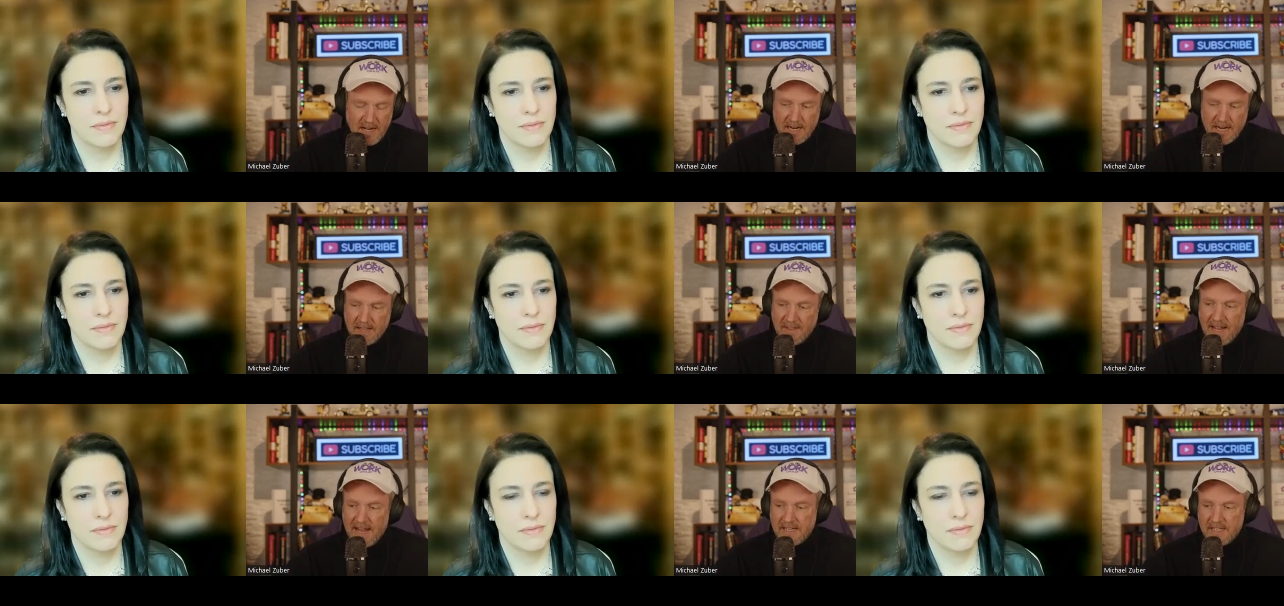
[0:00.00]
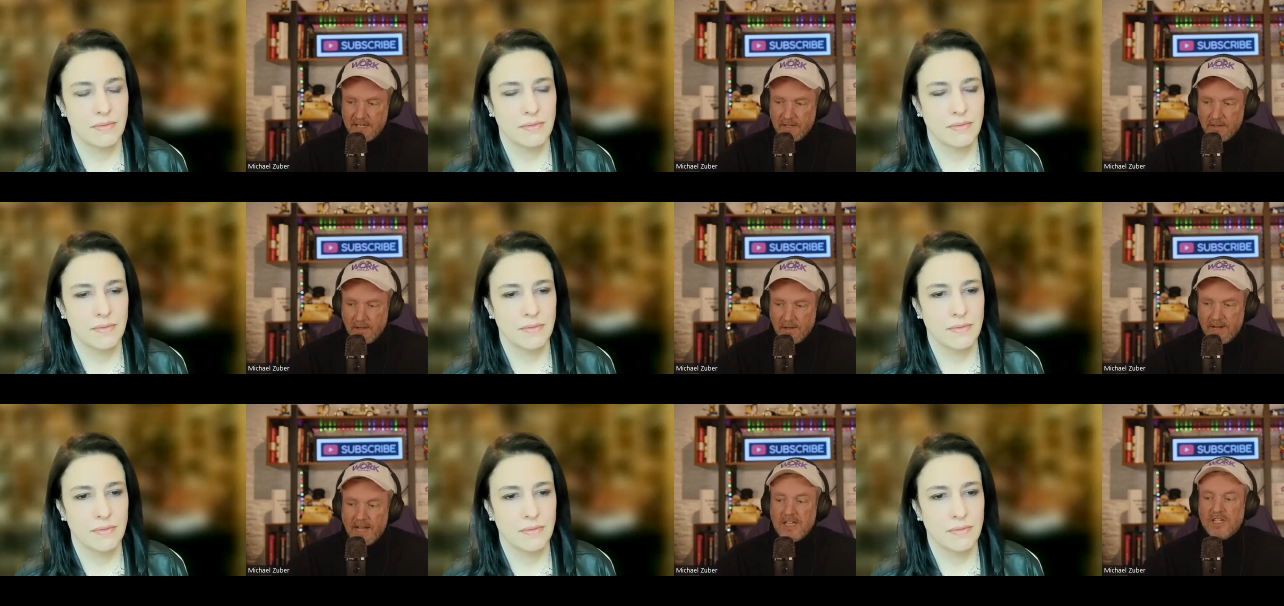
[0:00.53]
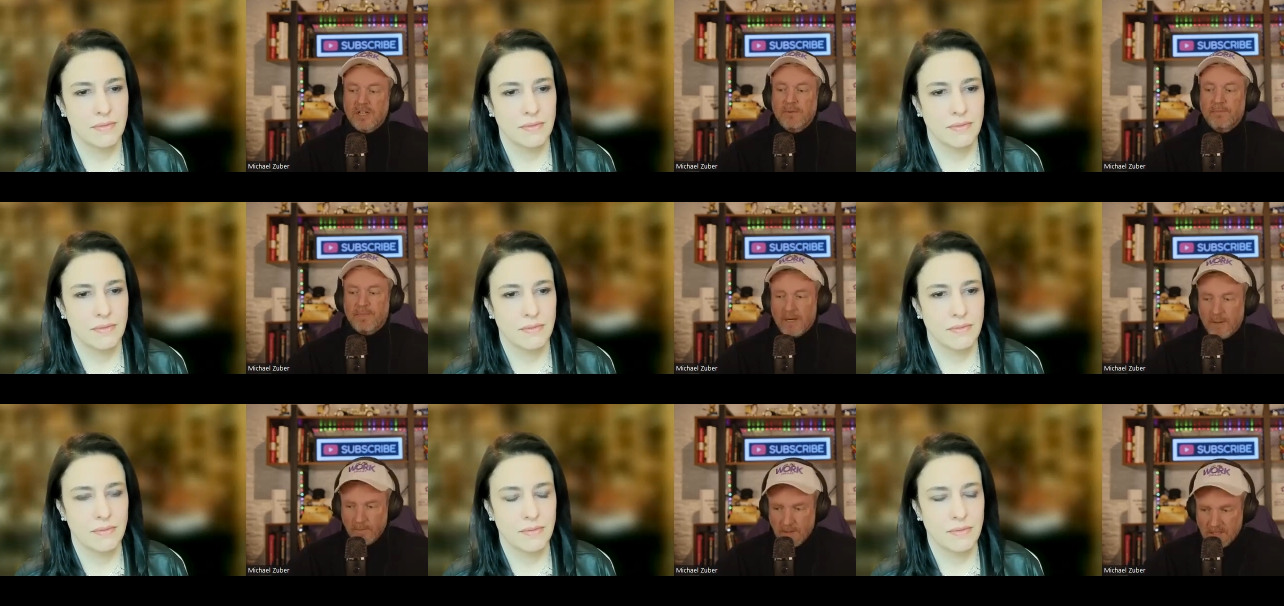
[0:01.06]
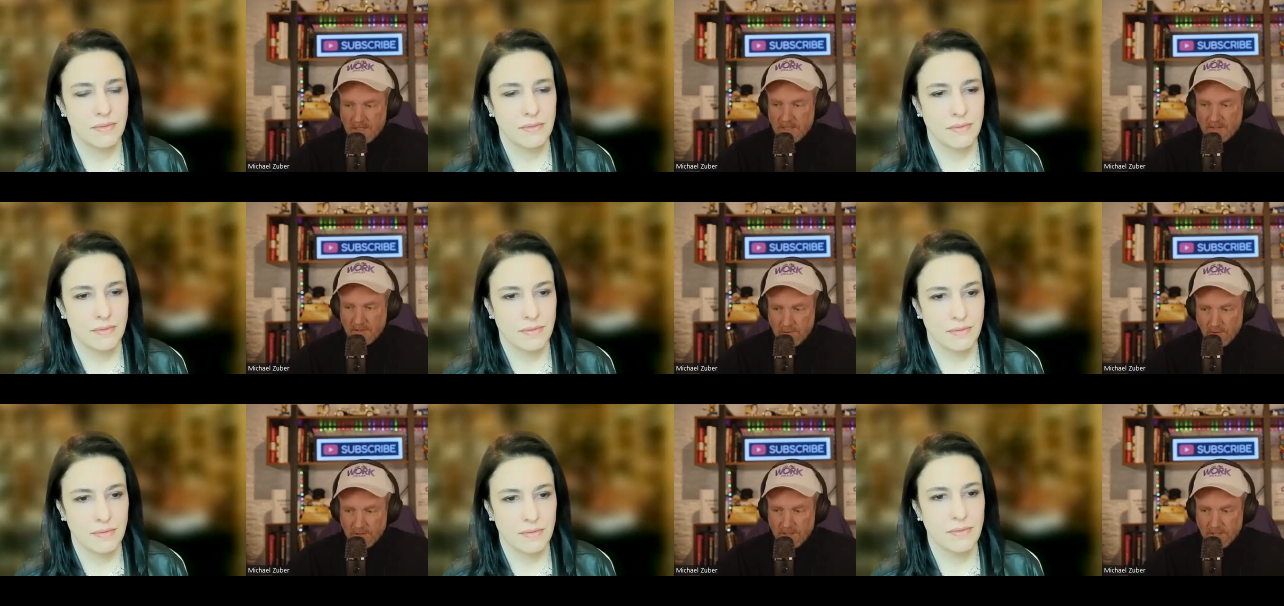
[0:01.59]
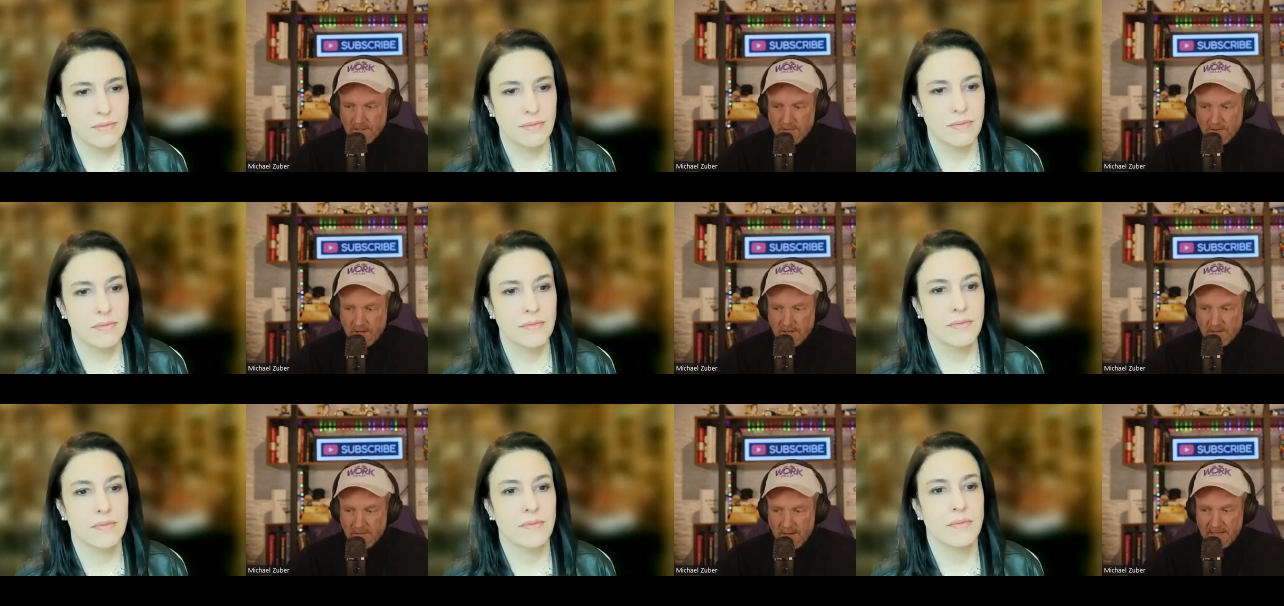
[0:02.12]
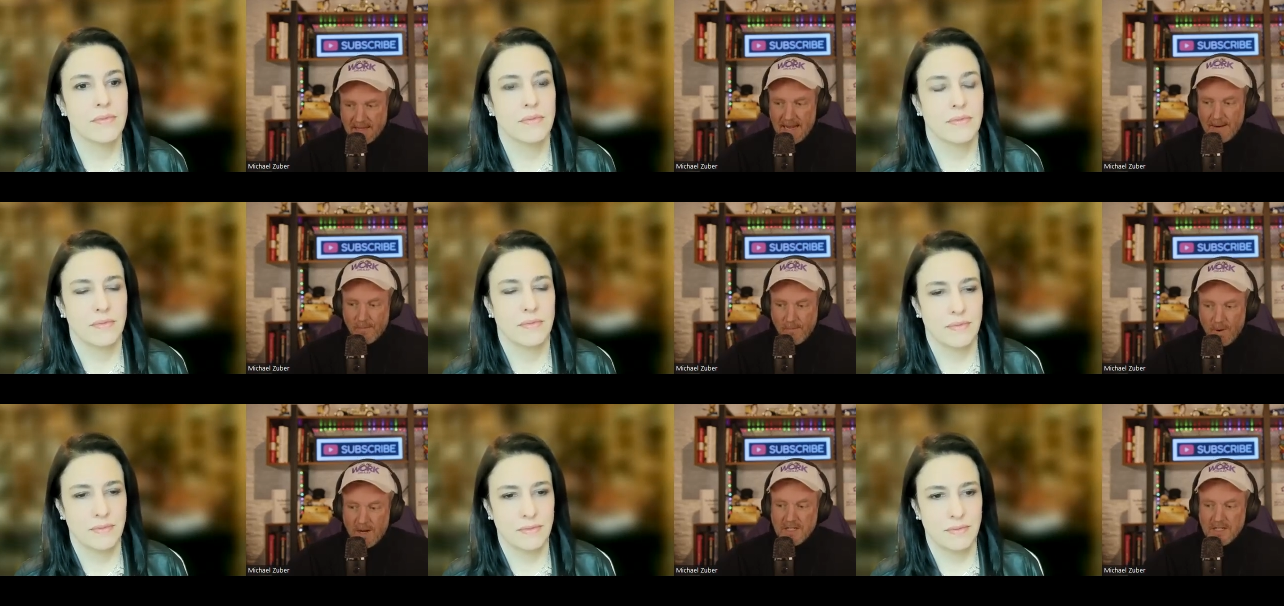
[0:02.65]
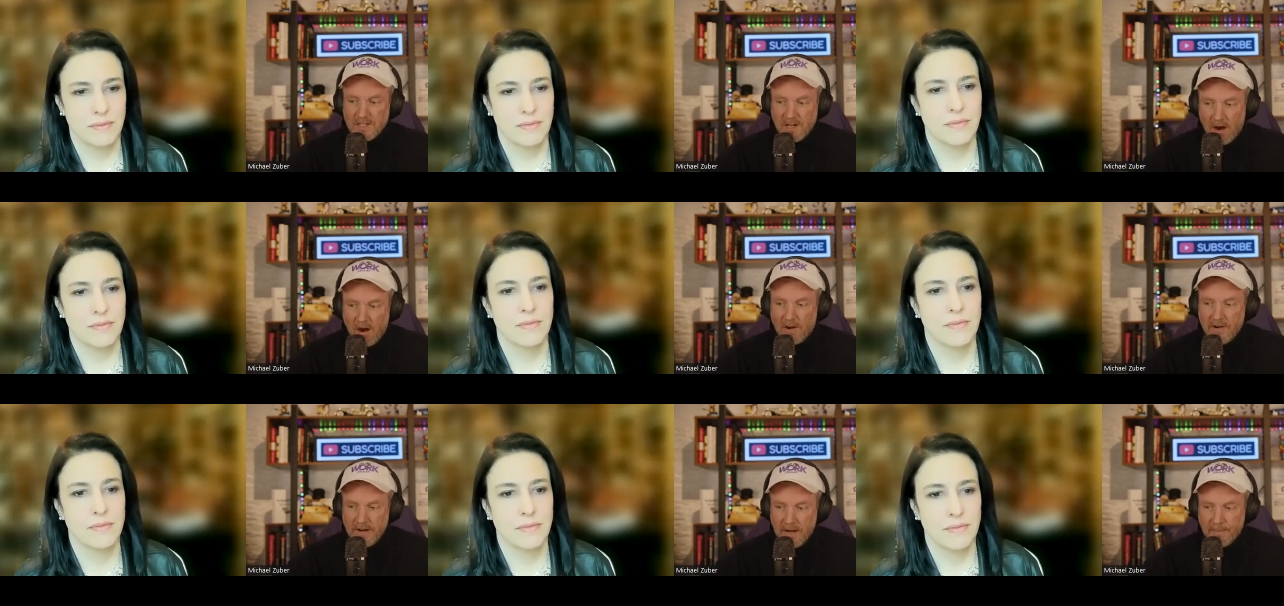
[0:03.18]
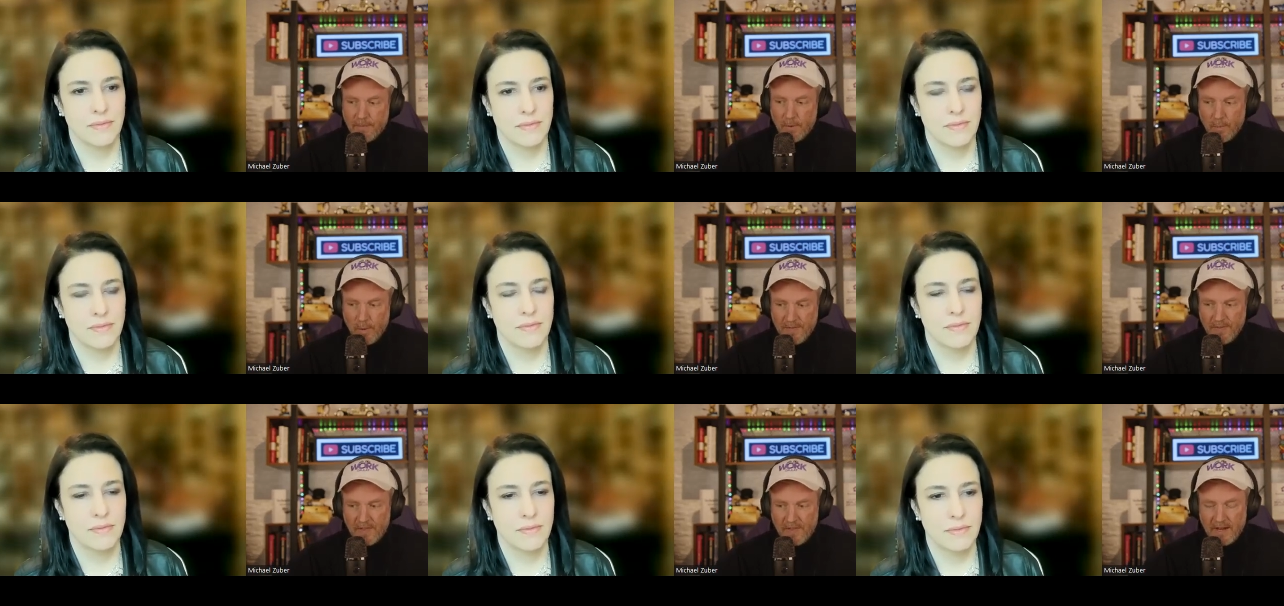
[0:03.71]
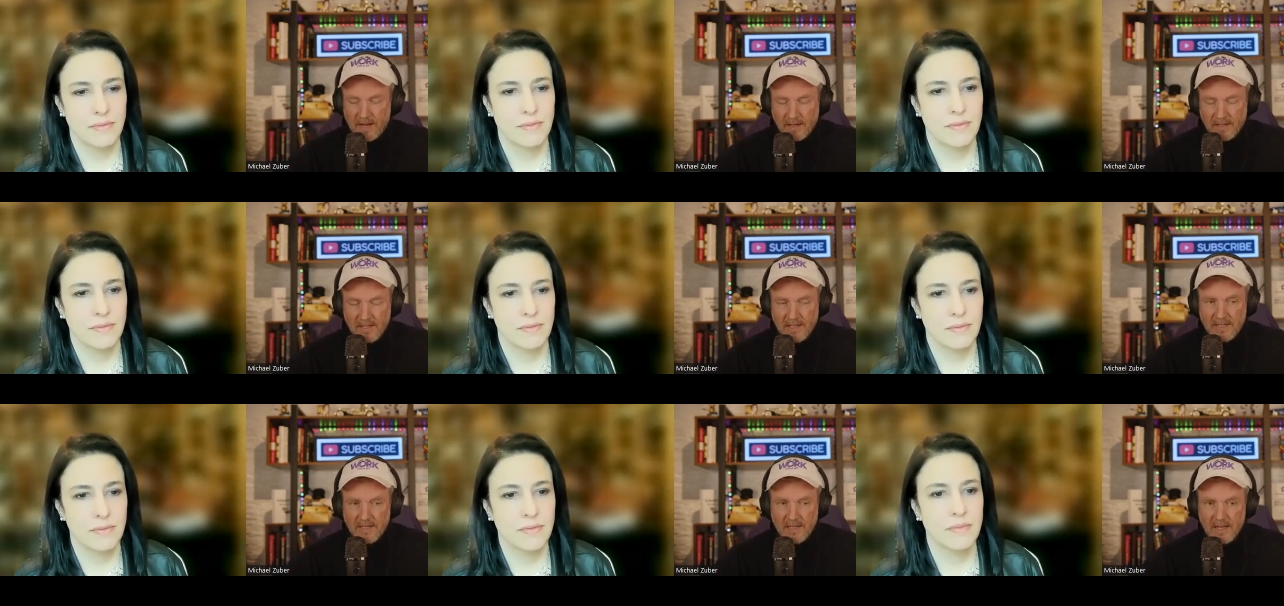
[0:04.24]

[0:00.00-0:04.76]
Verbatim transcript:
Speaker 1: not in the ideal location, but it was the school district, right? That was our number one thing.